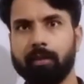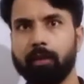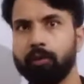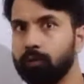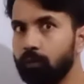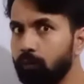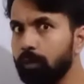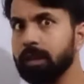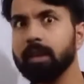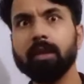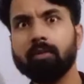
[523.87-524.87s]
You know what
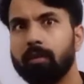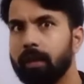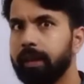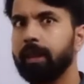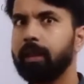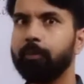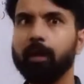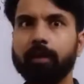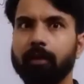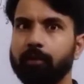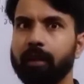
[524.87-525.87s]
are the quadratic
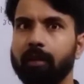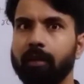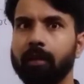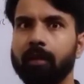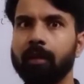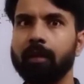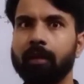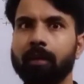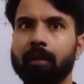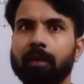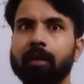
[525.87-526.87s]
polynomial?
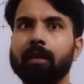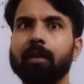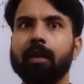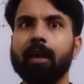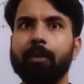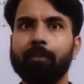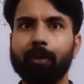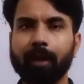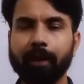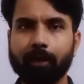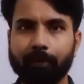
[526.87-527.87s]
A
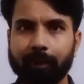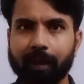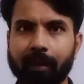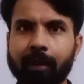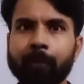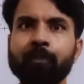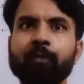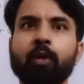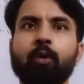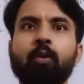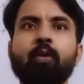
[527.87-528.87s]
polynomial
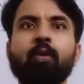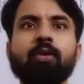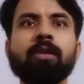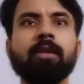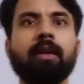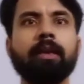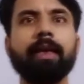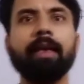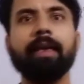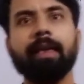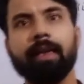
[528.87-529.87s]
whose
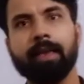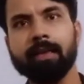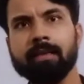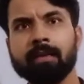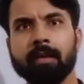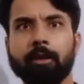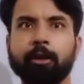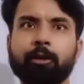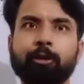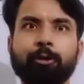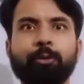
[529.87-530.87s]
degree is
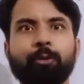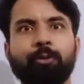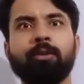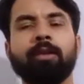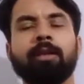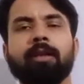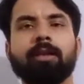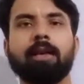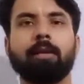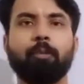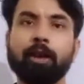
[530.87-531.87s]
2. A
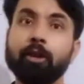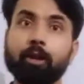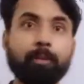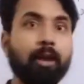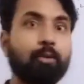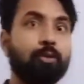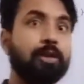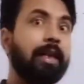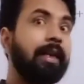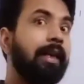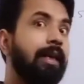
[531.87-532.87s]
polynomial whose
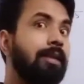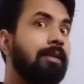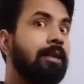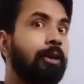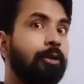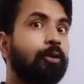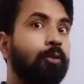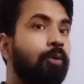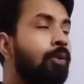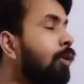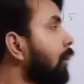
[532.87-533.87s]
degree is
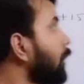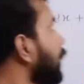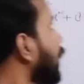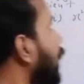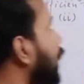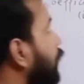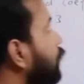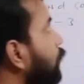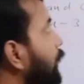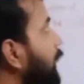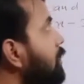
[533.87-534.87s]
2 are
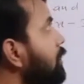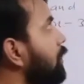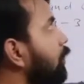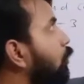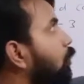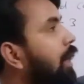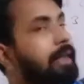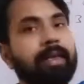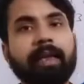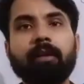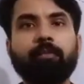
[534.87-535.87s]
known as
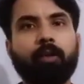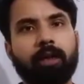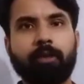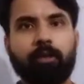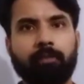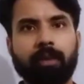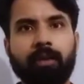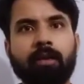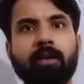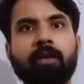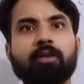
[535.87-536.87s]
quadratic polynomial.
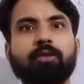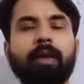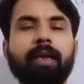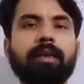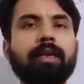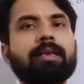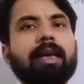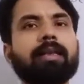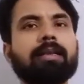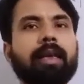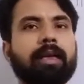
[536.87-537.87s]
So in this
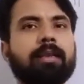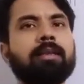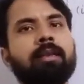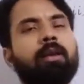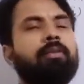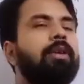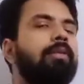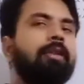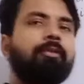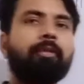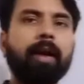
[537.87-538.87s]
exercise, we will
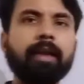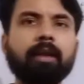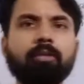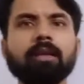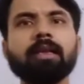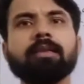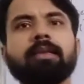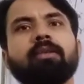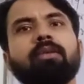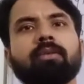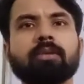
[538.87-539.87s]
find out the
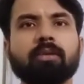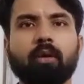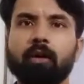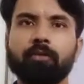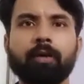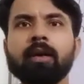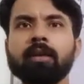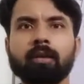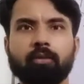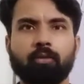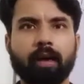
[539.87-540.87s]
zeros of a
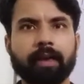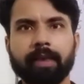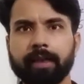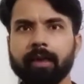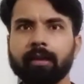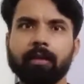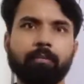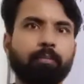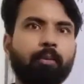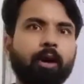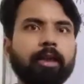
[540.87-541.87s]
quadratic
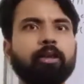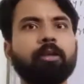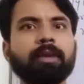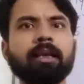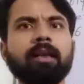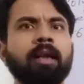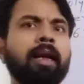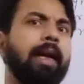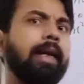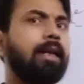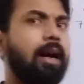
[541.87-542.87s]
polynomial,
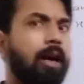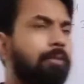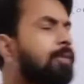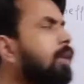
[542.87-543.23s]
and after